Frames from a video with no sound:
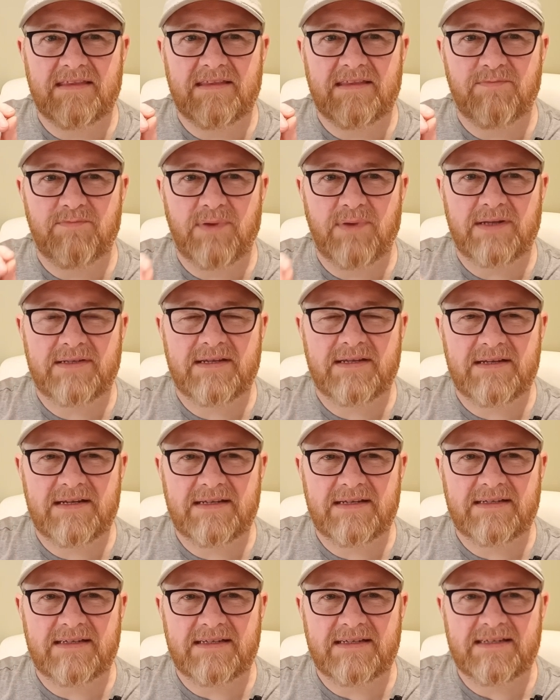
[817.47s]
The
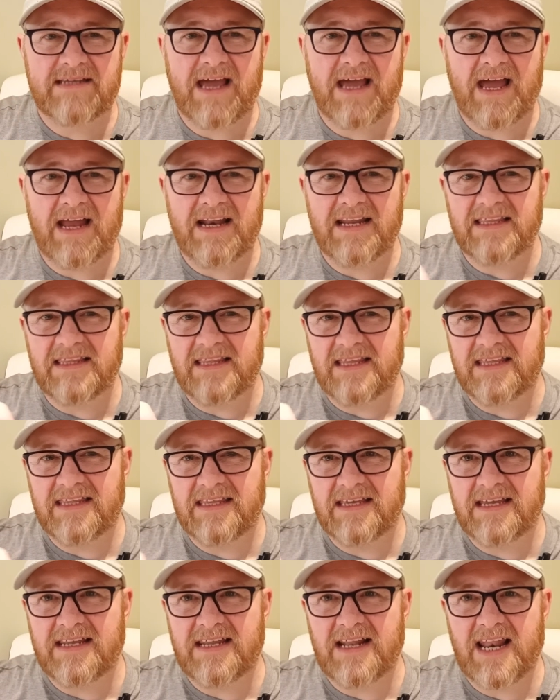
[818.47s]
bitterness and tanning, they're
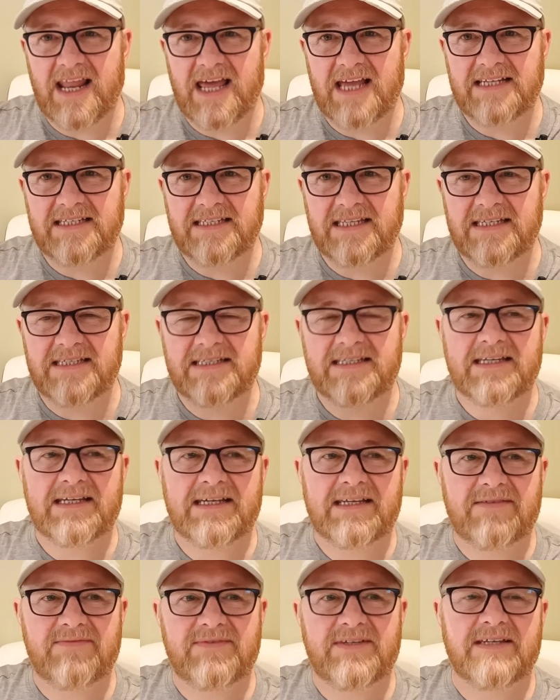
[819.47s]
the kind of last things to
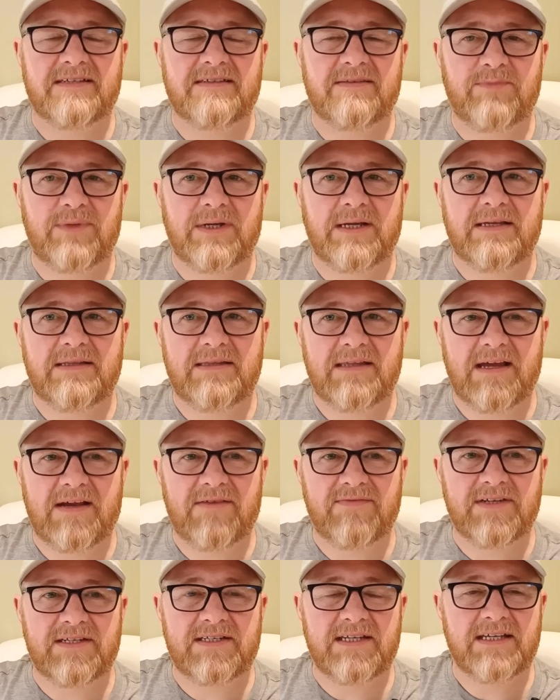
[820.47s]
kind of dissipate in the
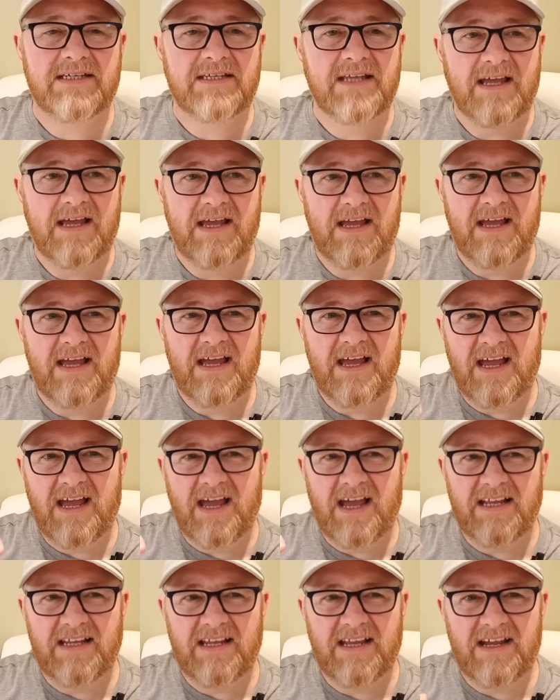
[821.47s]
aftertaste.
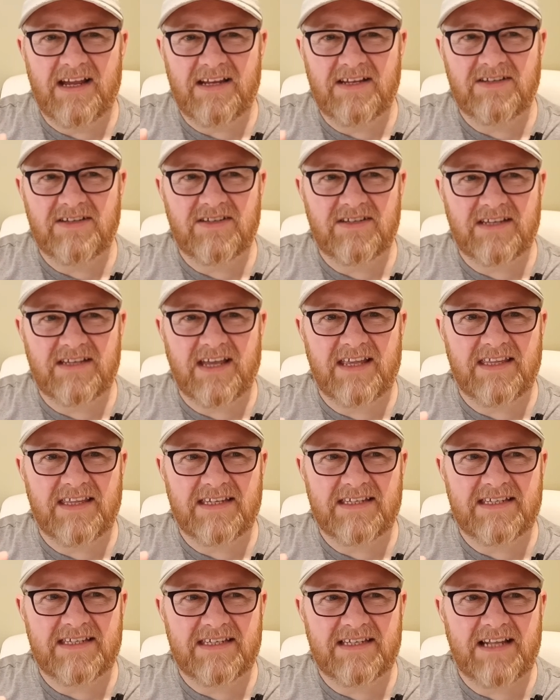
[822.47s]
And yeah, you're just getting
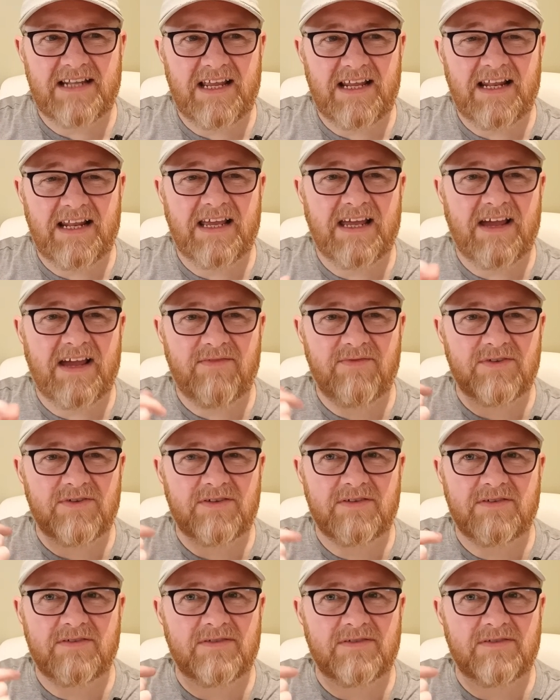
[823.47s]
this slightly ever